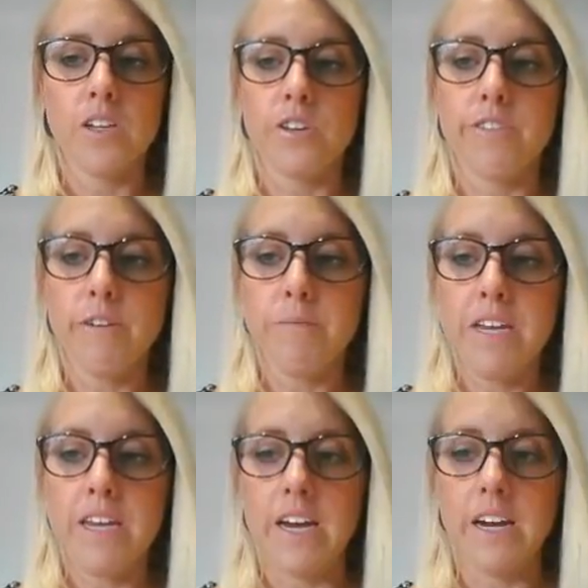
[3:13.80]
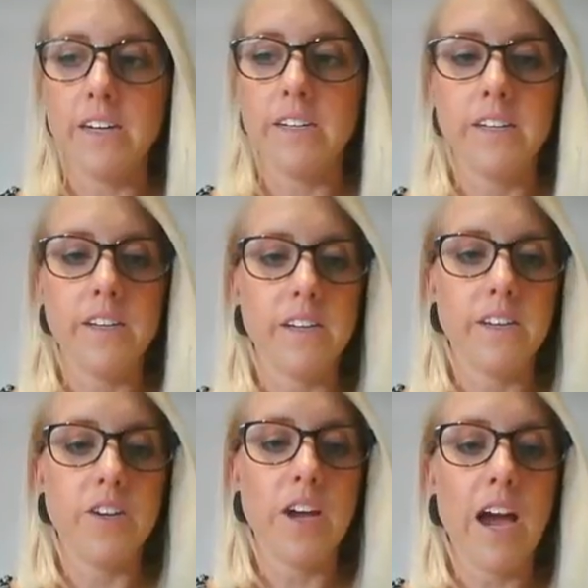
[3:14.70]
So from here,
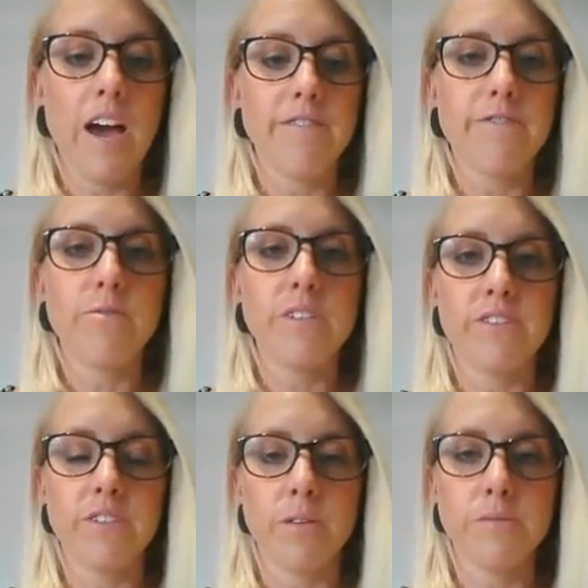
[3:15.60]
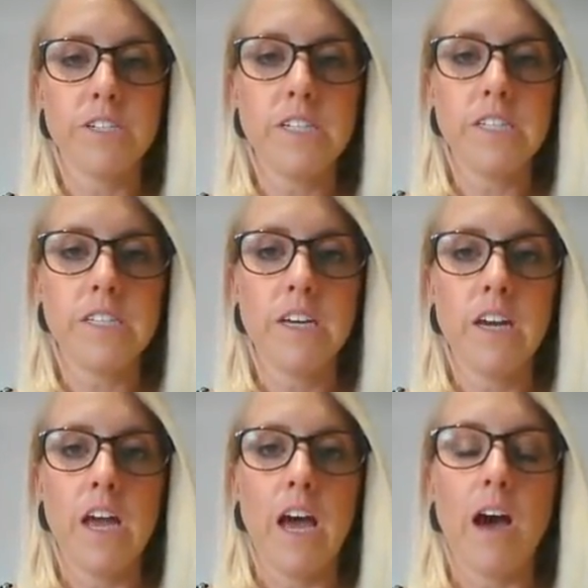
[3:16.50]
you have 4 different options.
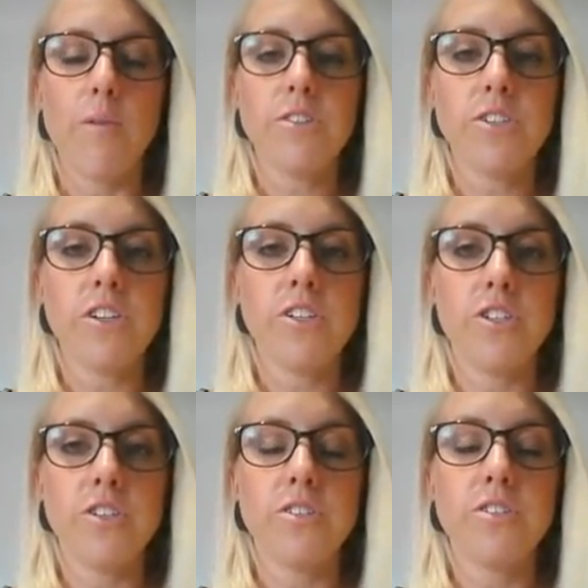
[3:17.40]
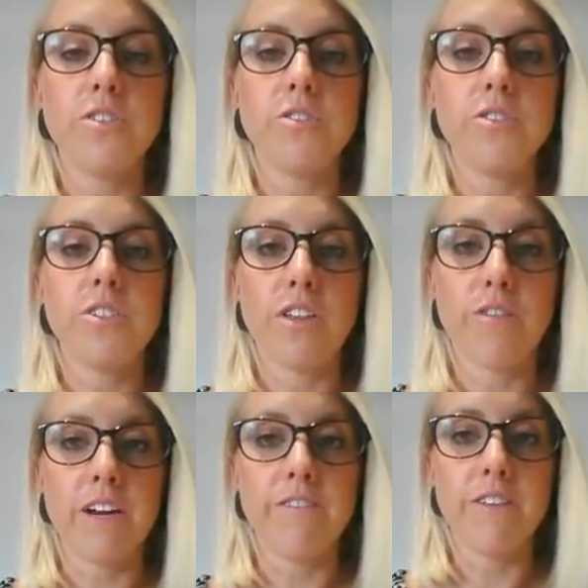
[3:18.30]
I want you to choose 2 to
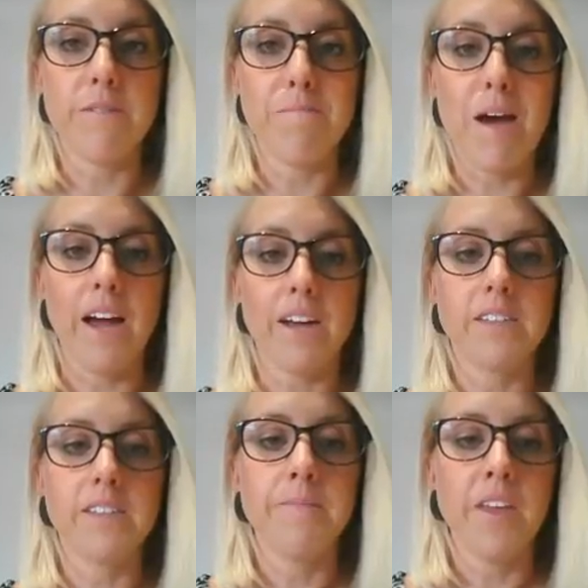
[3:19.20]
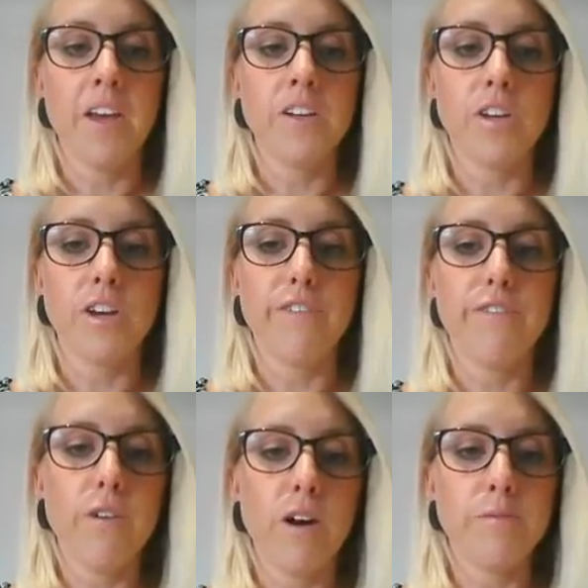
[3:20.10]
3 of them max. So your
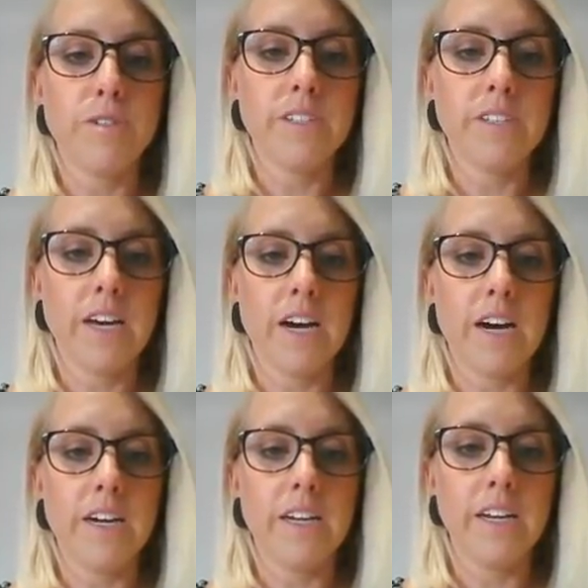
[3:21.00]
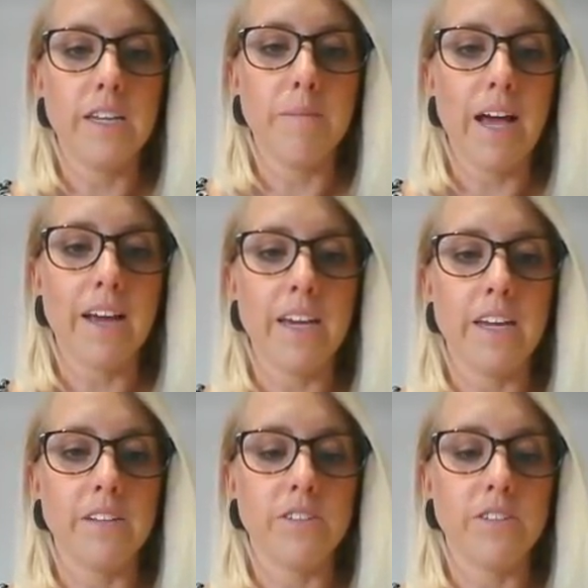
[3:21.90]
4 options are in the black here.